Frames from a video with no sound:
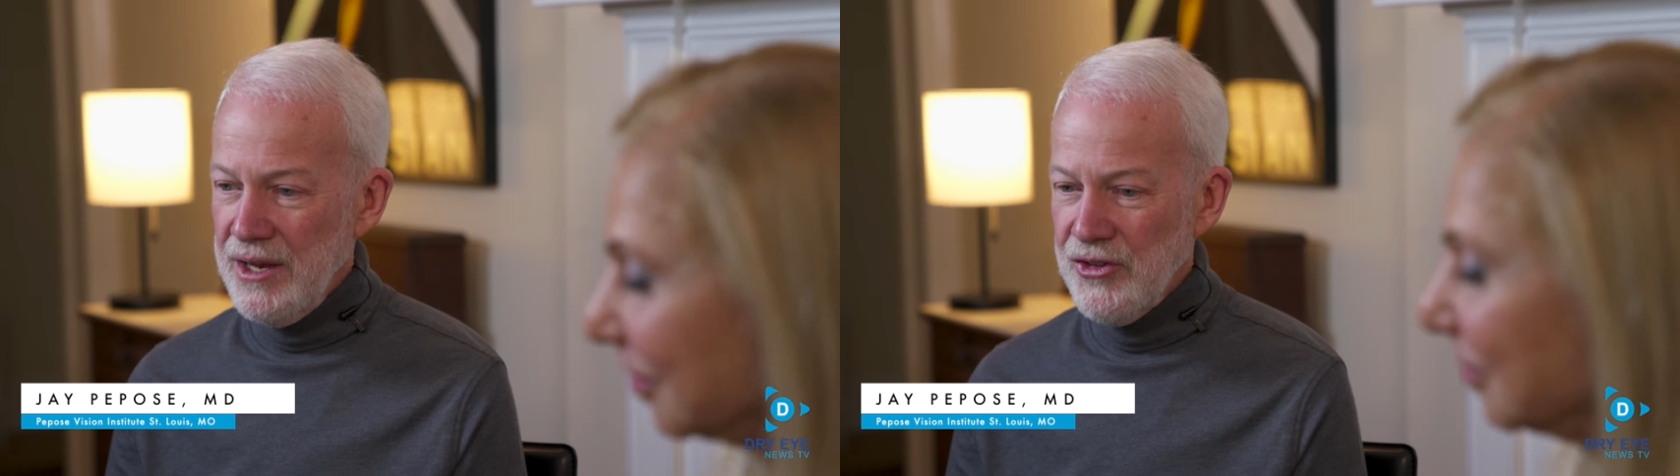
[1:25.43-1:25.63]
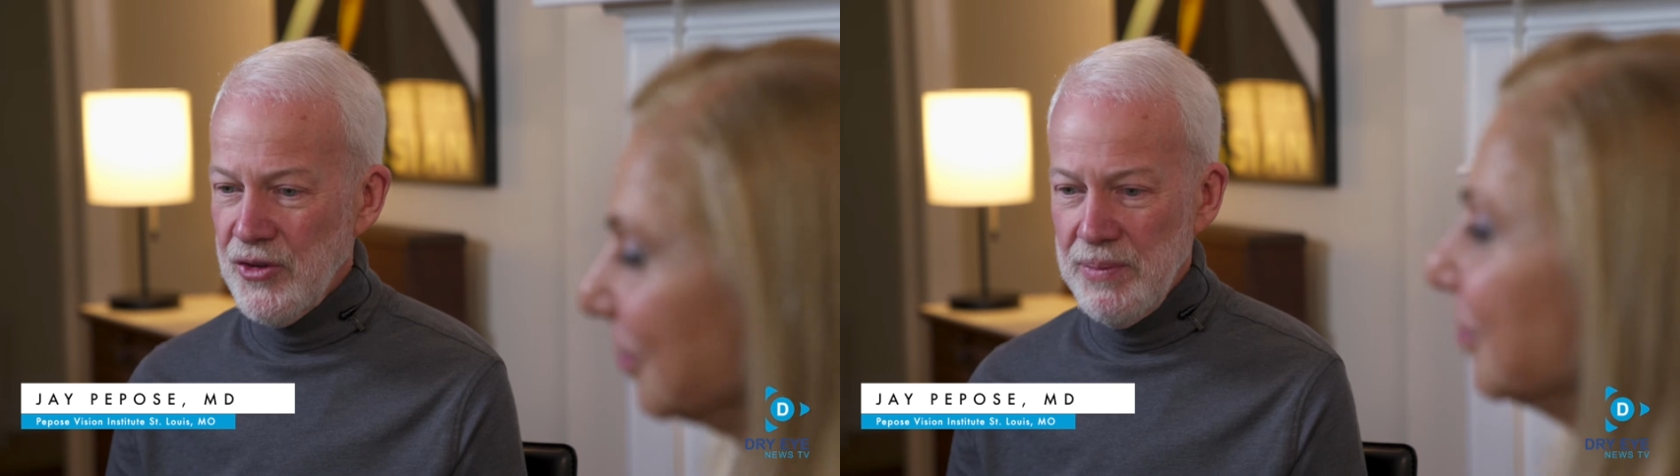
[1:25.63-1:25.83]

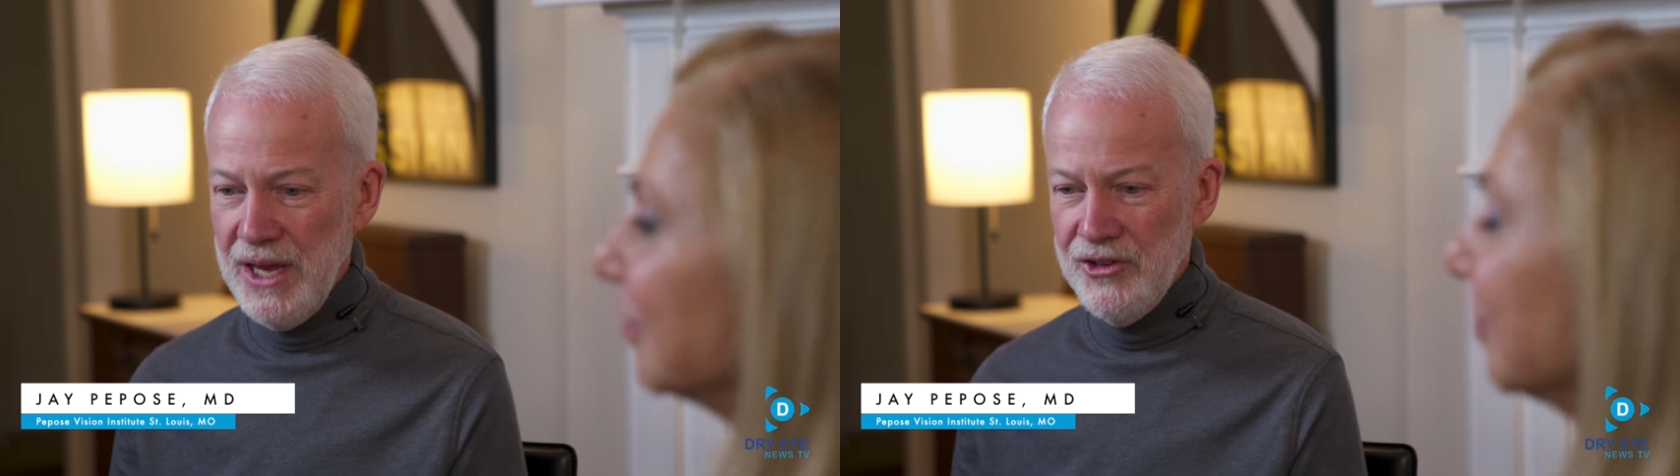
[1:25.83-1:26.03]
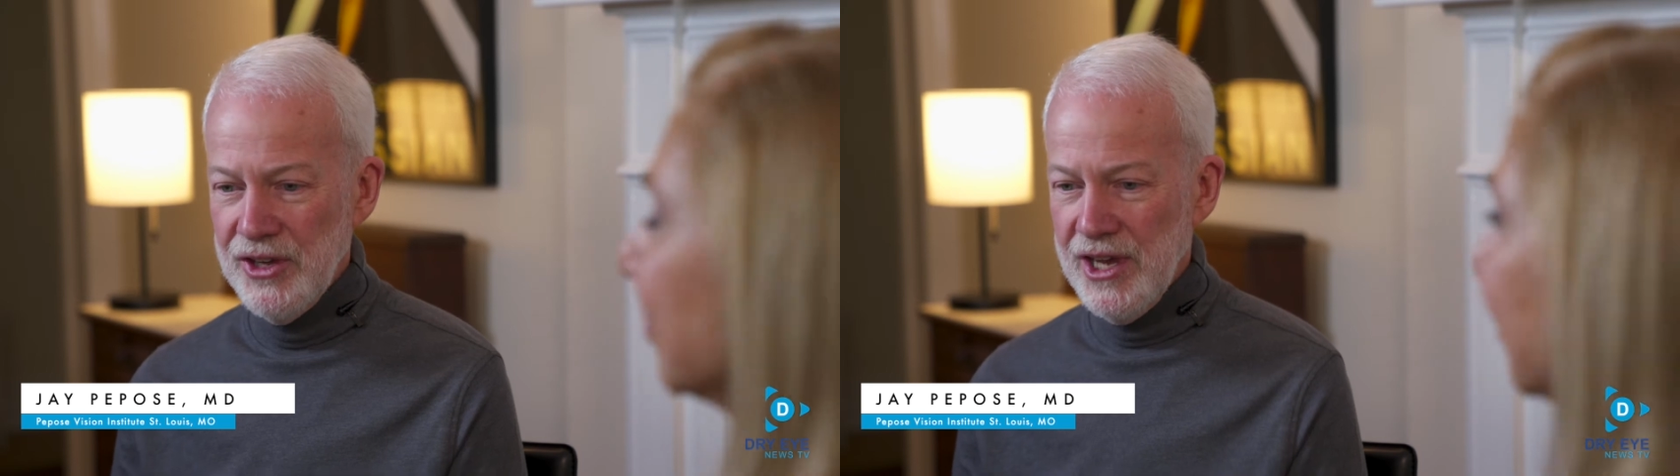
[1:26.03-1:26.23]
it's
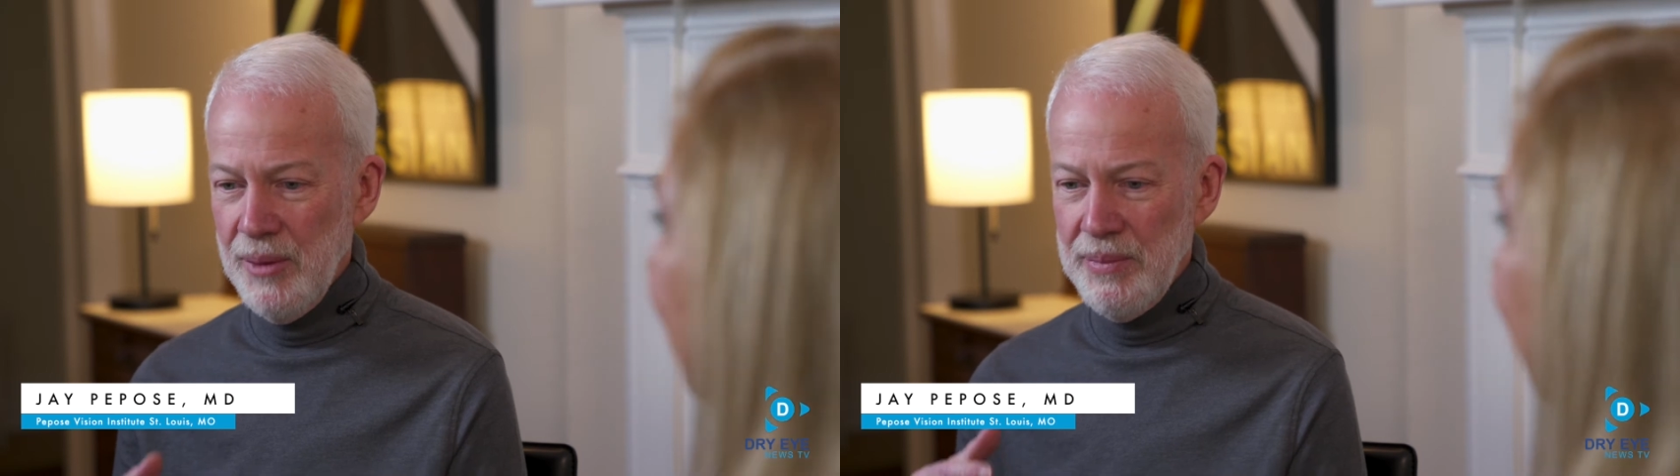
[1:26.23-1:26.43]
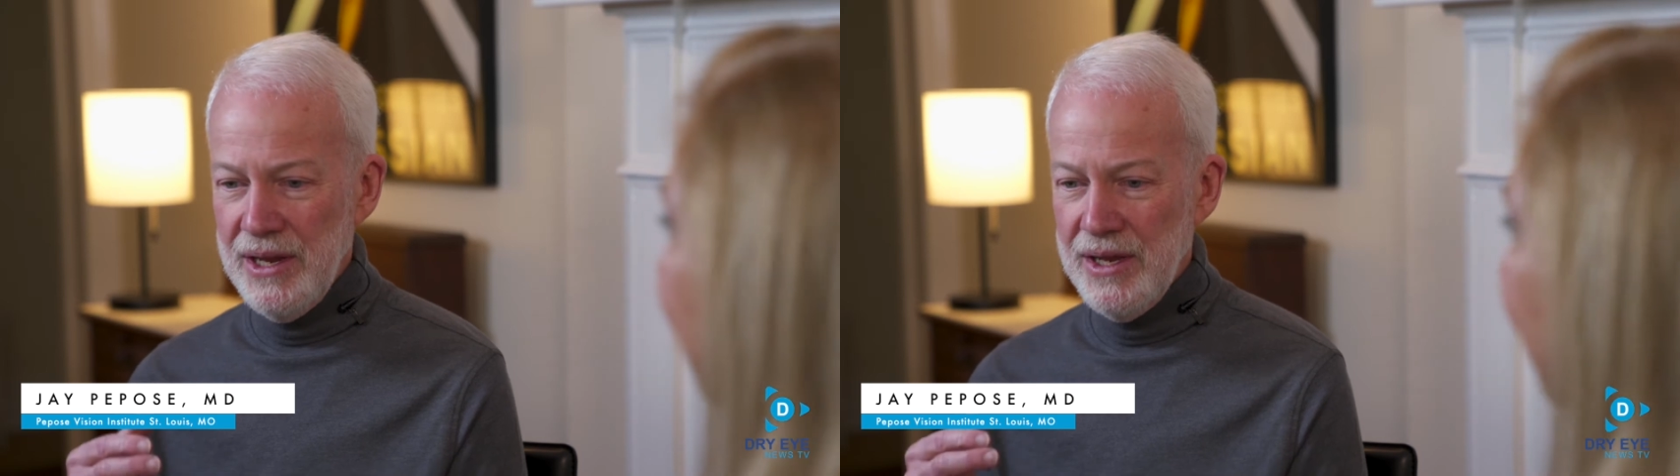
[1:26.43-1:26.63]
amazing how
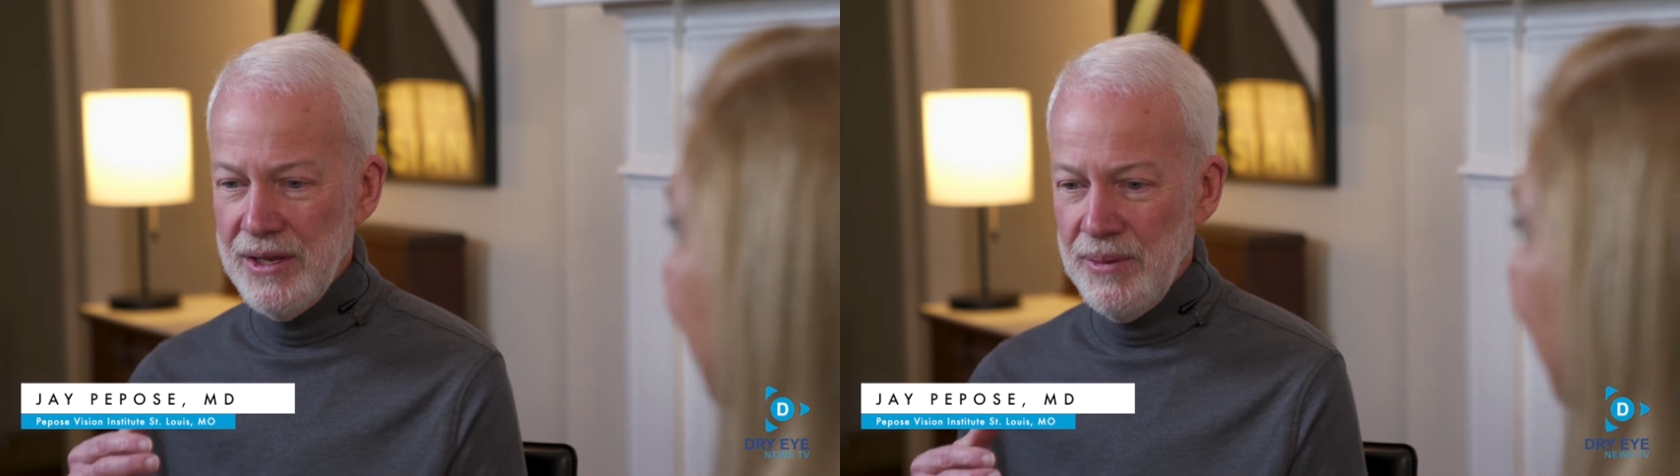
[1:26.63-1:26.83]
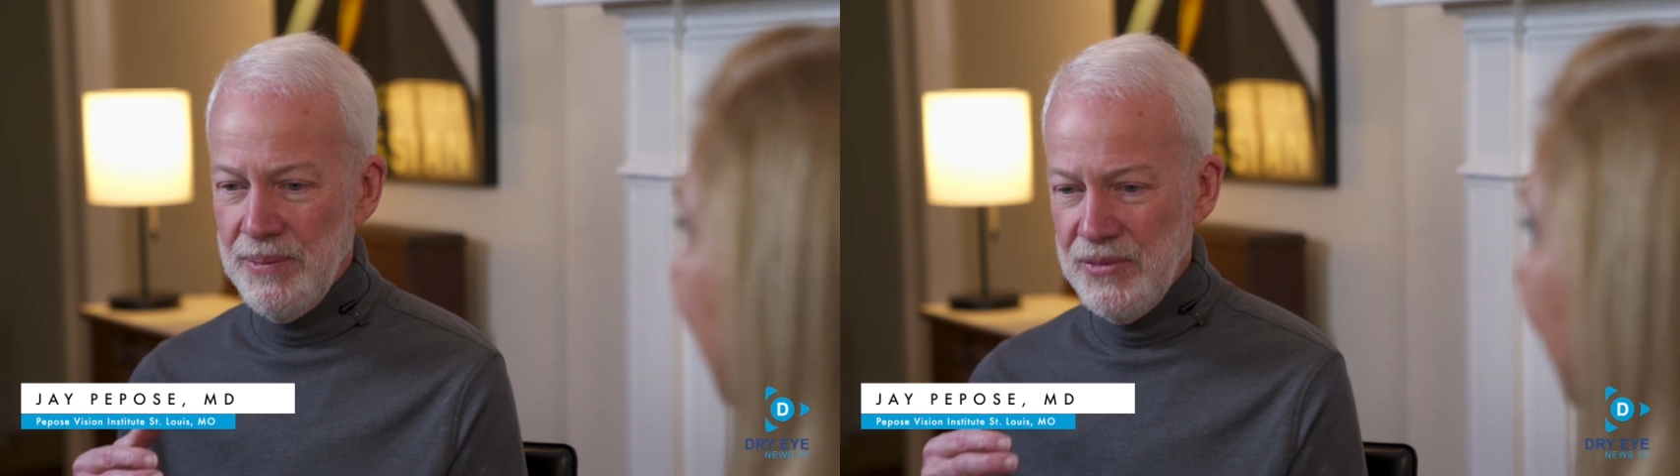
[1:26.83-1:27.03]
many